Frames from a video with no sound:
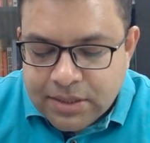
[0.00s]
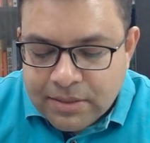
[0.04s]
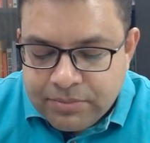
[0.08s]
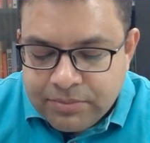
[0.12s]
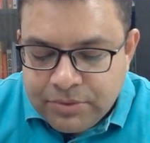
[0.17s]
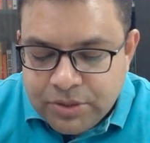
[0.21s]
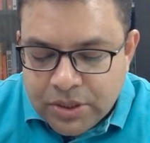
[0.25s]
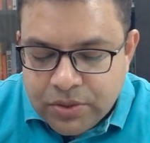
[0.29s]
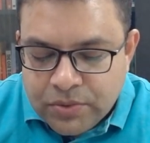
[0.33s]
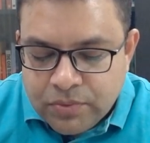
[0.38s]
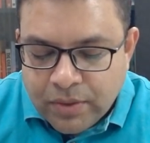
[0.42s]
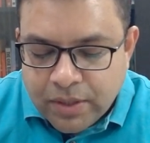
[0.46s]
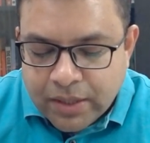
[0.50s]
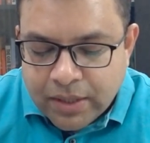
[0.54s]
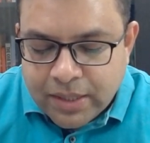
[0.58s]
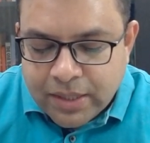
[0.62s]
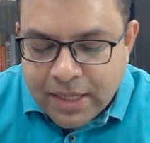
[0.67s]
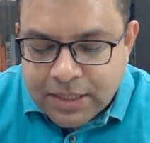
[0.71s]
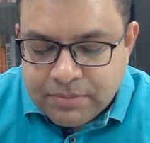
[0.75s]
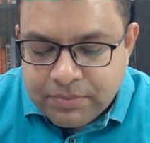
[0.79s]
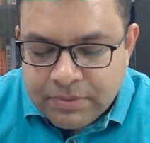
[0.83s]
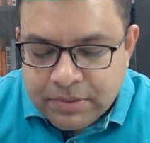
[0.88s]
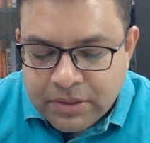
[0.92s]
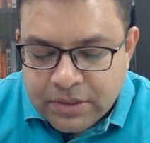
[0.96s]
subject to
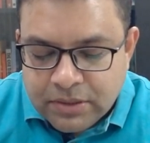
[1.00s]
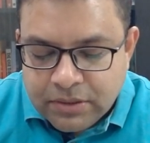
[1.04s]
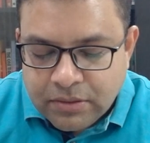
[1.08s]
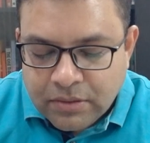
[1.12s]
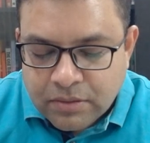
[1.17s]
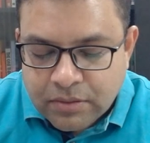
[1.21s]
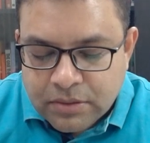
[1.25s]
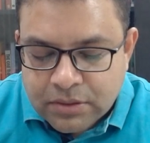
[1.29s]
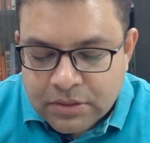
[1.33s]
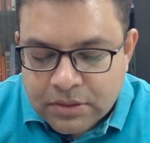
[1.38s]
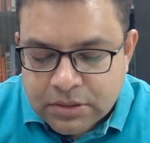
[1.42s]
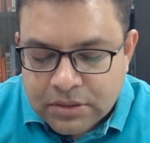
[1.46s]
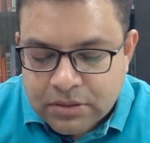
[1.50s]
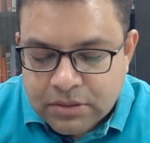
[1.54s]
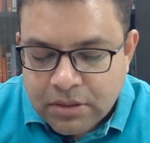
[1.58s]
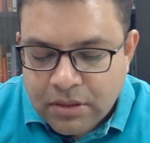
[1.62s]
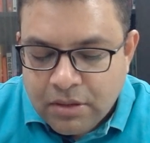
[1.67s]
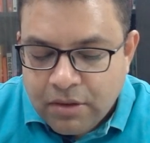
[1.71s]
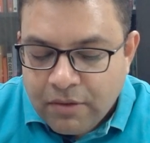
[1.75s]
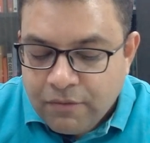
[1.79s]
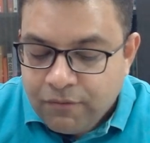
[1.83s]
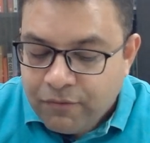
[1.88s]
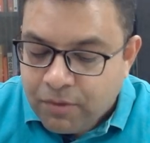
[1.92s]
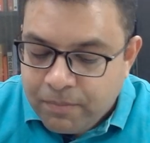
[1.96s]
attachment and thirst
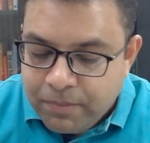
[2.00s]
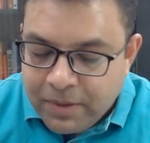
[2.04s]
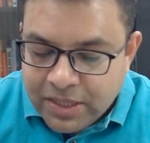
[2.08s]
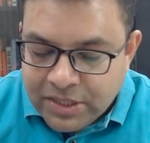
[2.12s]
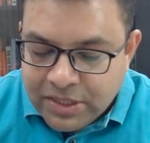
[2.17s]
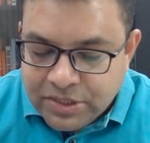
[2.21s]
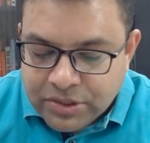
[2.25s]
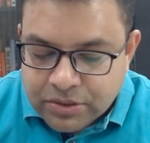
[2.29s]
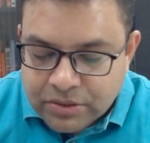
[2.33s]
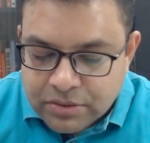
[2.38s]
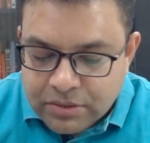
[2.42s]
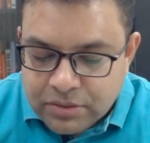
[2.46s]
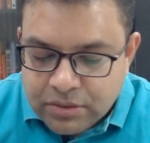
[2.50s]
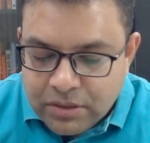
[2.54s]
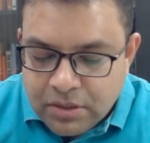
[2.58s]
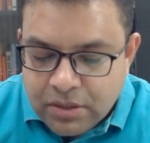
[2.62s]
for pleasure